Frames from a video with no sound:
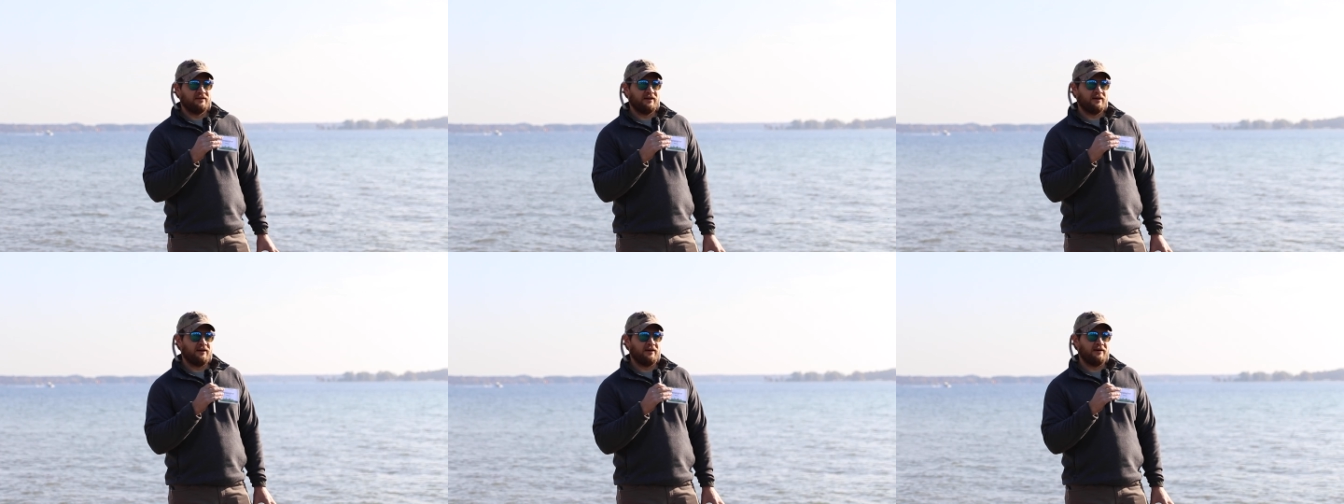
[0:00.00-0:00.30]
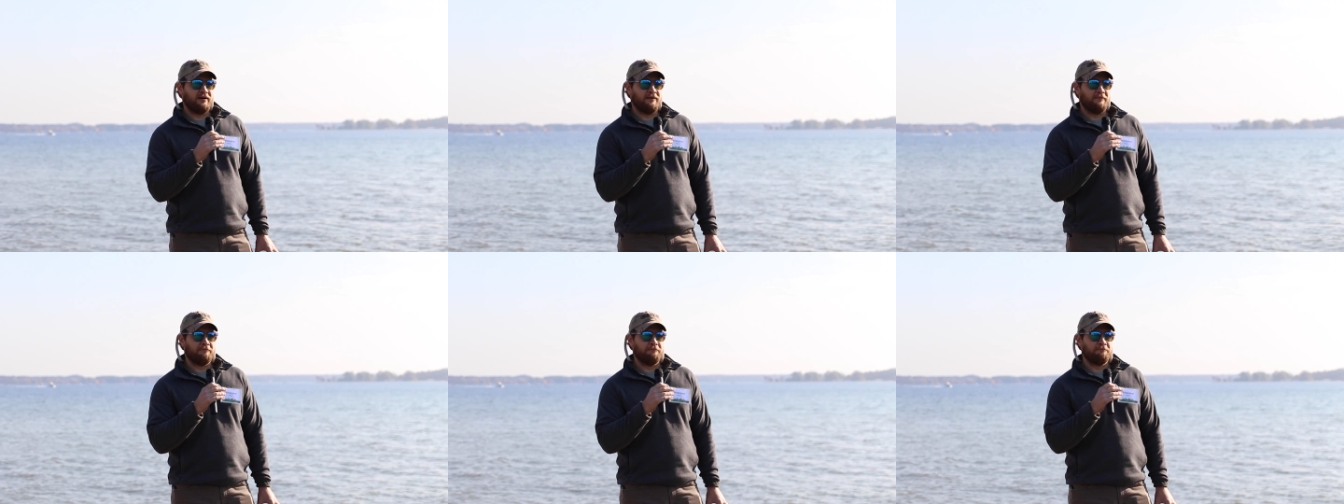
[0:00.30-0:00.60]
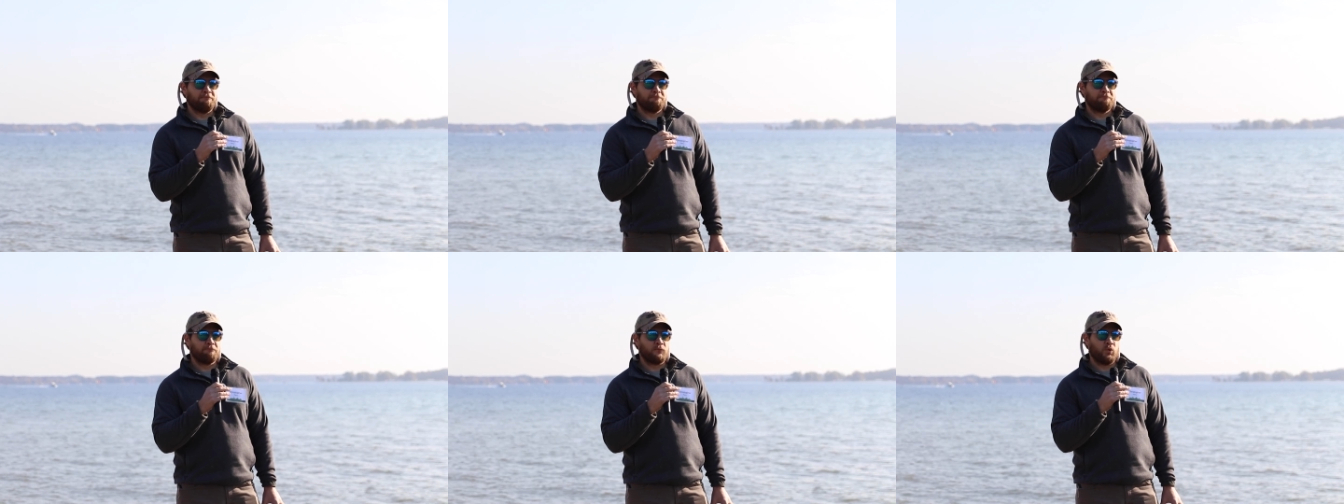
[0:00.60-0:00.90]

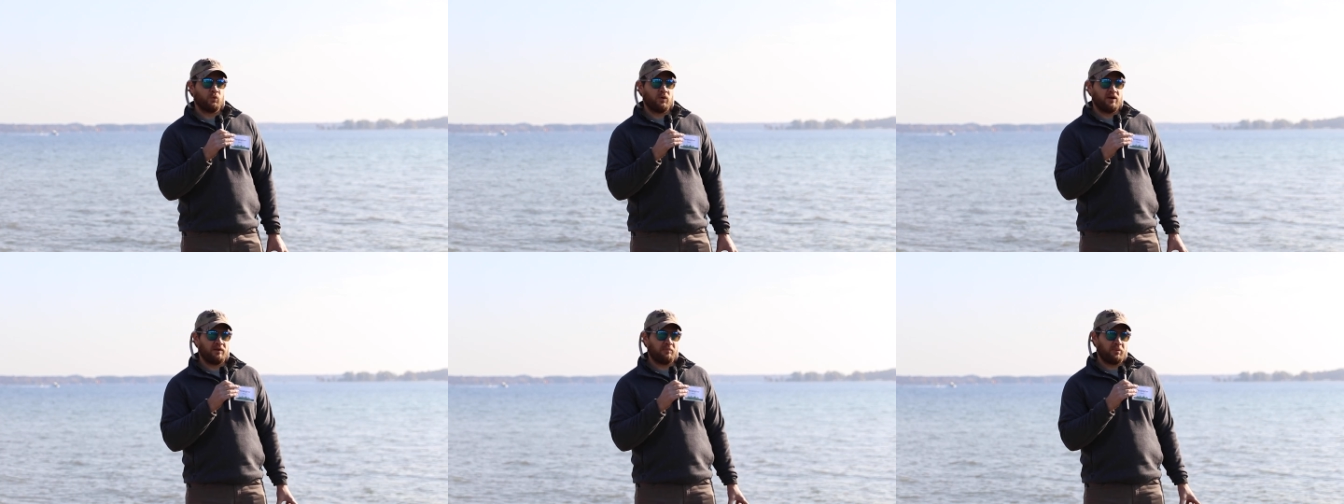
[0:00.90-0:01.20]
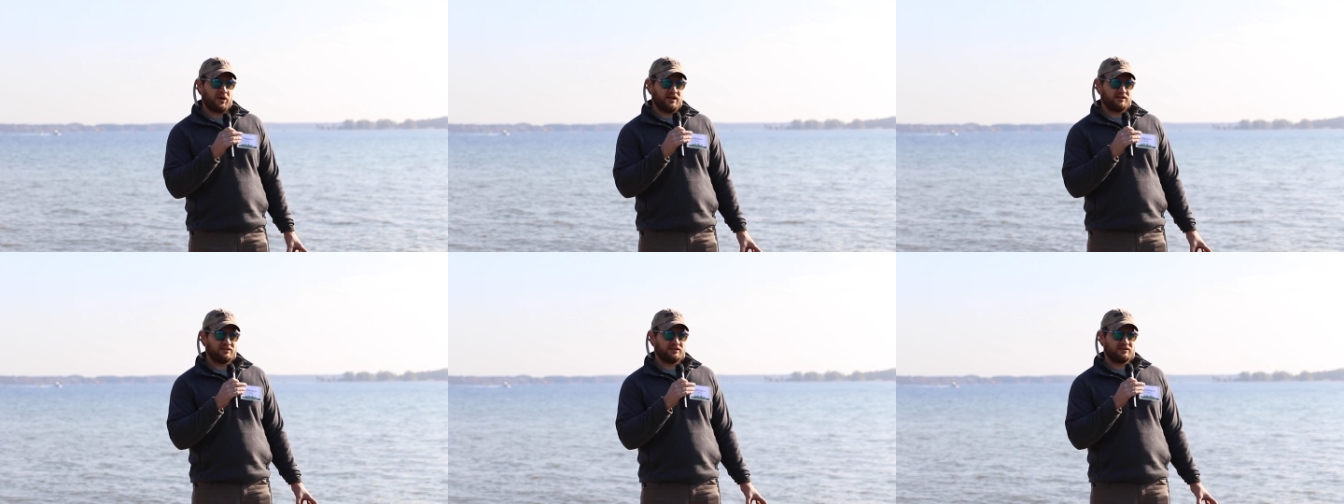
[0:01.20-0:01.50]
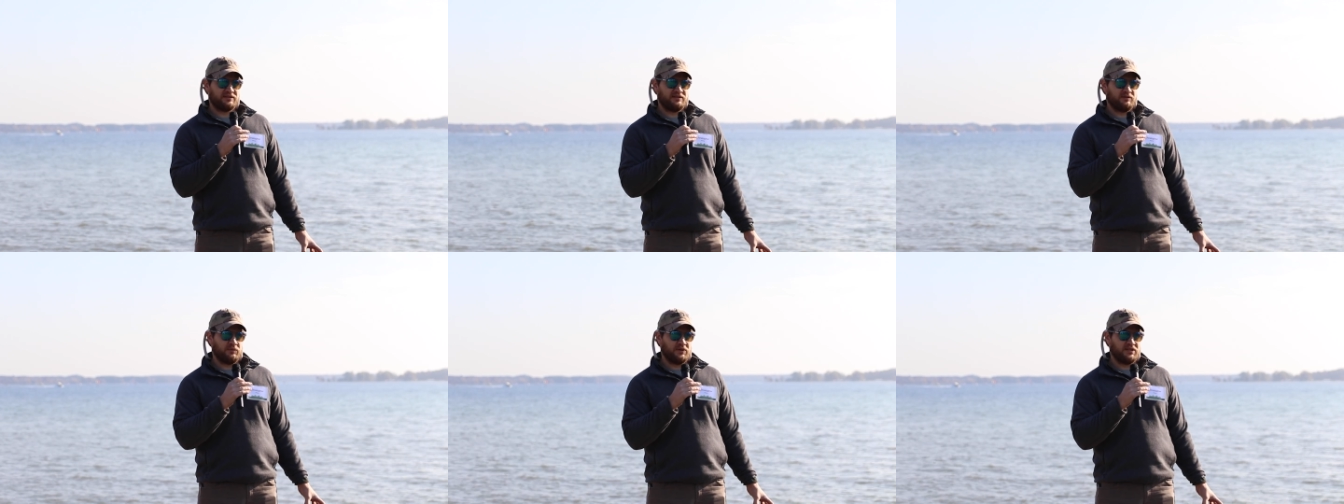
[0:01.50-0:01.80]
um, one of the
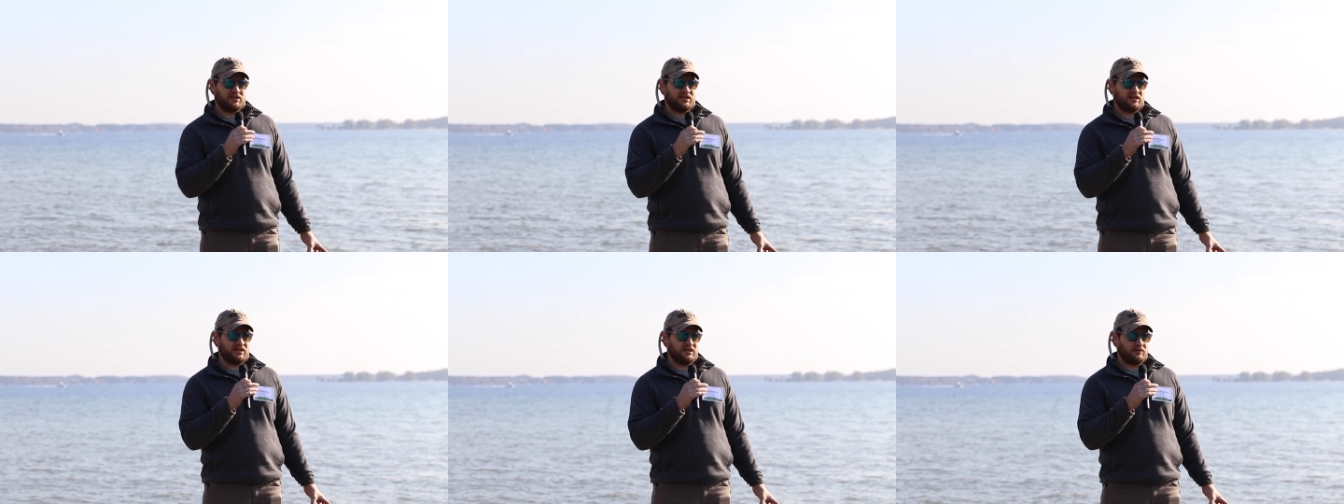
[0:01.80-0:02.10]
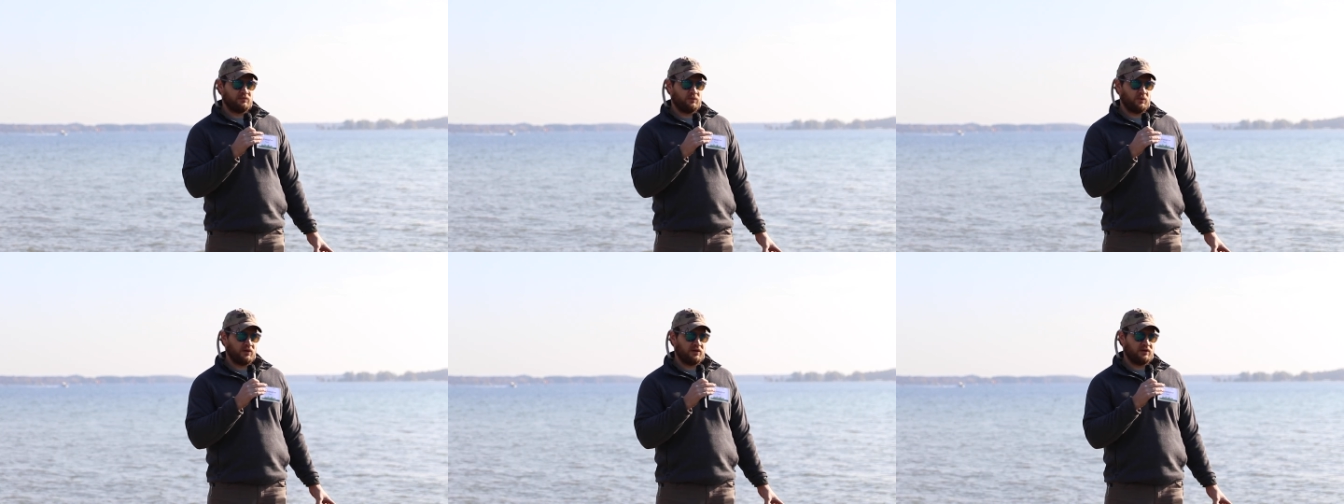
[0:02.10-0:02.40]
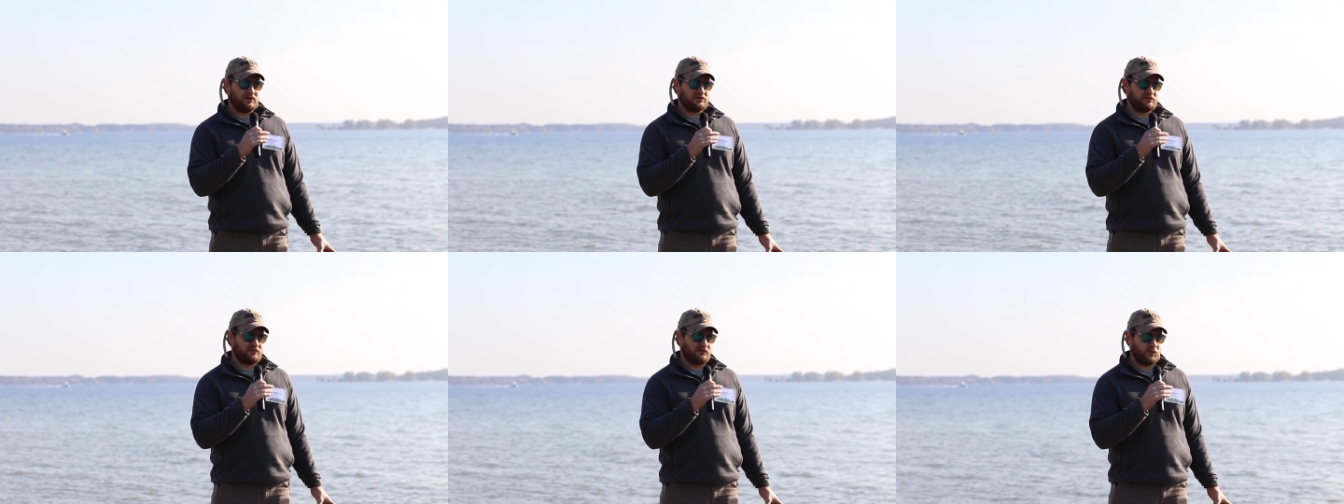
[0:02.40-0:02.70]
projects that we did
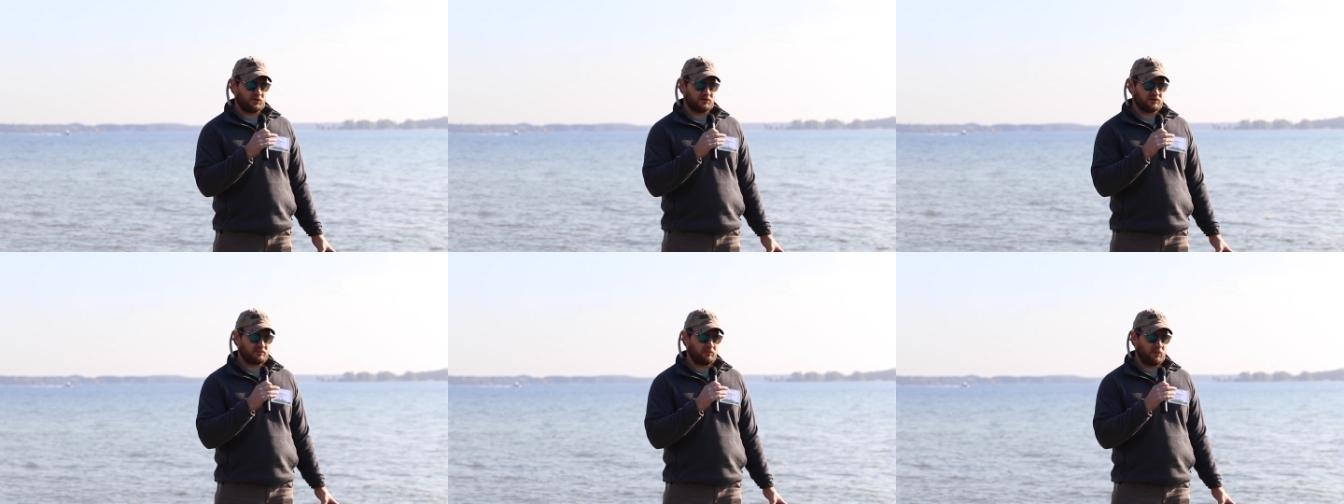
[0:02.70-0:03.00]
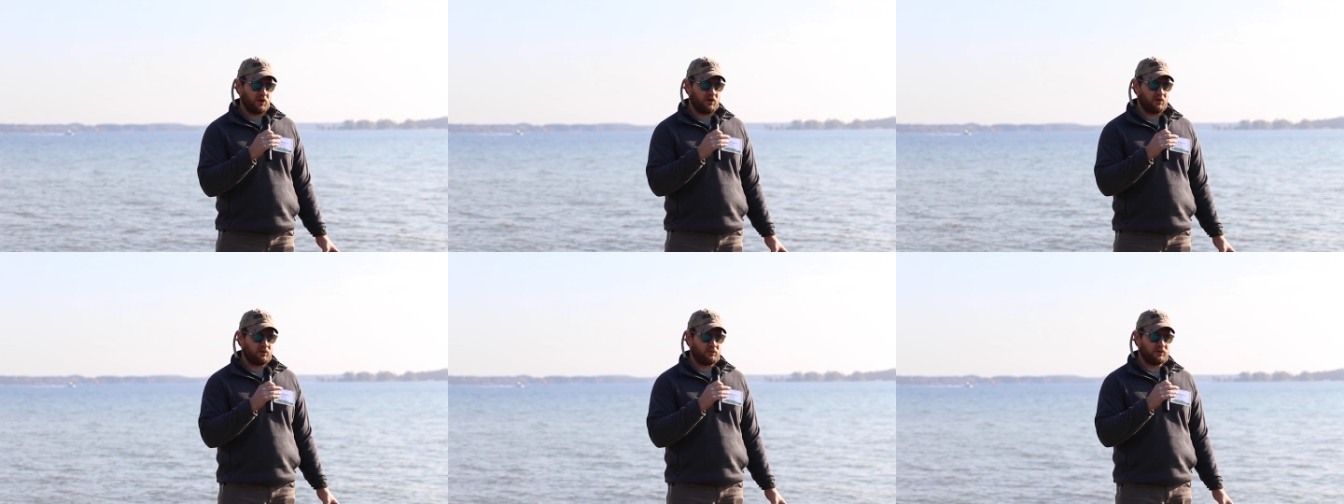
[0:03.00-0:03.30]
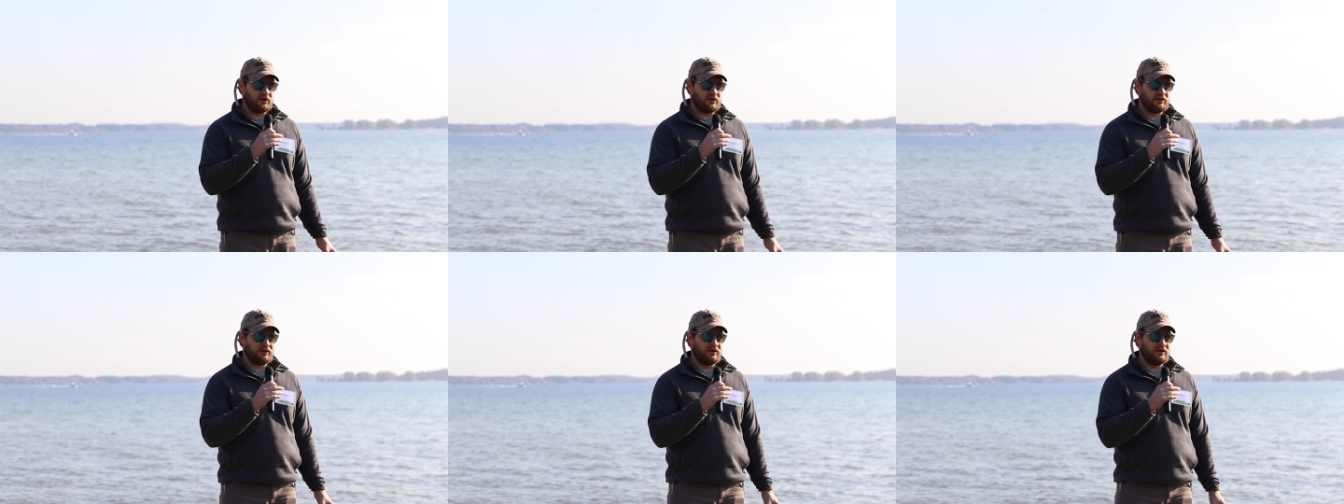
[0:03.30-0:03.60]
was Fort
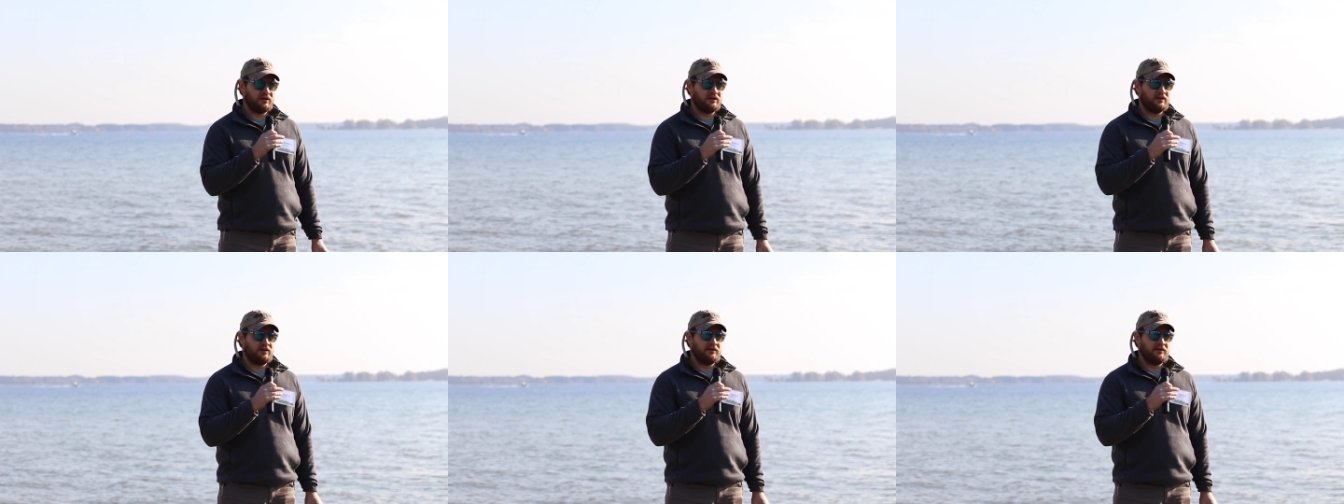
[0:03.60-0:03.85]
Smallwood.